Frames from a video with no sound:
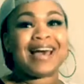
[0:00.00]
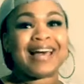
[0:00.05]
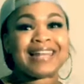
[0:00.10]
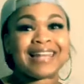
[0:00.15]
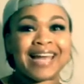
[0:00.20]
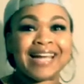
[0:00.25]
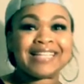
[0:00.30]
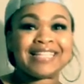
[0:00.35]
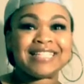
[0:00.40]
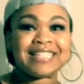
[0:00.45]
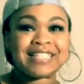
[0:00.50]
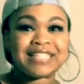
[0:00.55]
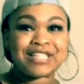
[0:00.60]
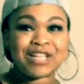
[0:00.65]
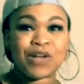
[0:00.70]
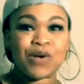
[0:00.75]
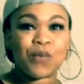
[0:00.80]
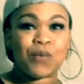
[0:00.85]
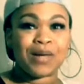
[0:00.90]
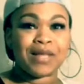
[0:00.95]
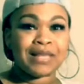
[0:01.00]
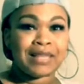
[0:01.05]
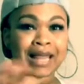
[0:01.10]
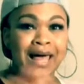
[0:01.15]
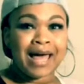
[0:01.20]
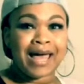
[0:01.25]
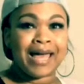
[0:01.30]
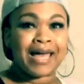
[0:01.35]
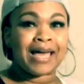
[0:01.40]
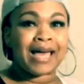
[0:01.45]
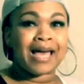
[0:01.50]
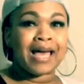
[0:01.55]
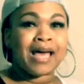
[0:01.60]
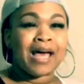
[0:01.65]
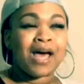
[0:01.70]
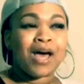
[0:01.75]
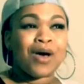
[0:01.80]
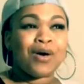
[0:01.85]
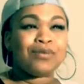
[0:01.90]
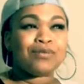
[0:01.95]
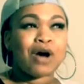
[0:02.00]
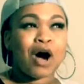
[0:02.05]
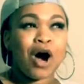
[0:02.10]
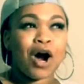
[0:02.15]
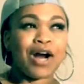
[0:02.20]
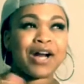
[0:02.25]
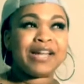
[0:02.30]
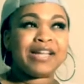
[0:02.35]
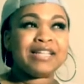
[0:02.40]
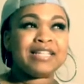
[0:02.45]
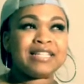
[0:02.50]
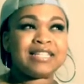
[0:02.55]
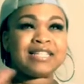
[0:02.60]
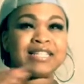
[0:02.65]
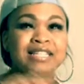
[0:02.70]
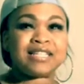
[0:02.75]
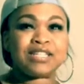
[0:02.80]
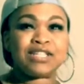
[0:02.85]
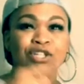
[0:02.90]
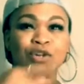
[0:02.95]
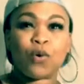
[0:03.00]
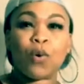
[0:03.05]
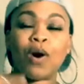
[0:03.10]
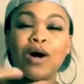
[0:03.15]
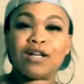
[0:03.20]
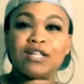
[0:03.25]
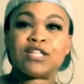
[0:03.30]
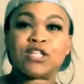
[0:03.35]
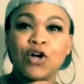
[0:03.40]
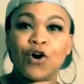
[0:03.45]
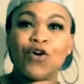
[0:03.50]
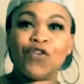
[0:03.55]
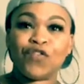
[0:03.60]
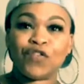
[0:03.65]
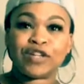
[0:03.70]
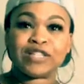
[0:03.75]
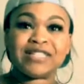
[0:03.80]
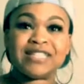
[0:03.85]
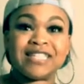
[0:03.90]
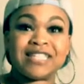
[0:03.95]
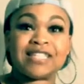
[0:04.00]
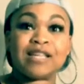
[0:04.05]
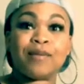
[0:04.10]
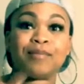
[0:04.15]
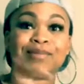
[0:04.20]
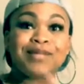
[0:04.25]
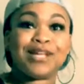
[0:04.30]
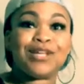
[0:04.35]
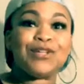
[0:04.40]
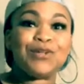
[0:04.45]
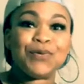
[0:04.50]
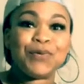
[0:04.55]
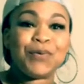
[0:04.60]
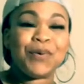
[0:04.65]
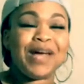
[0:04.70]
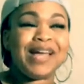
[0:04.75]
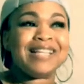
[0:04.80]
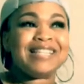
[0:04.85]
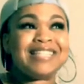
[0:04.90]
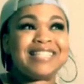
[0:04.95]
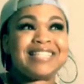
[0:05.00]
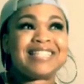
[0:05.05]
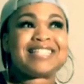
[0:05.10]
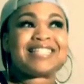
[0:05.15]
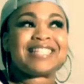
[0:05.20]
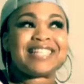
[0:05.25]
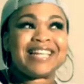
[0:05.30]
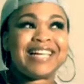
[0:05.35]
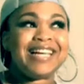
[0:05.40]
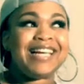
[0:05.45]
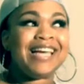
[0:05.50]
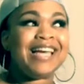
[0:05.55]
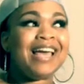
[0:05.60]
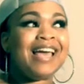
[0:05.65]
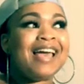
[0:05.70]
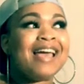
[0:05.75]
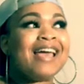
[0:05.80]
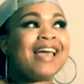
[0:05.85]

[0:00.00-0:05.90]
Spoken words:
I like to see when like artists cross over to something new, and to see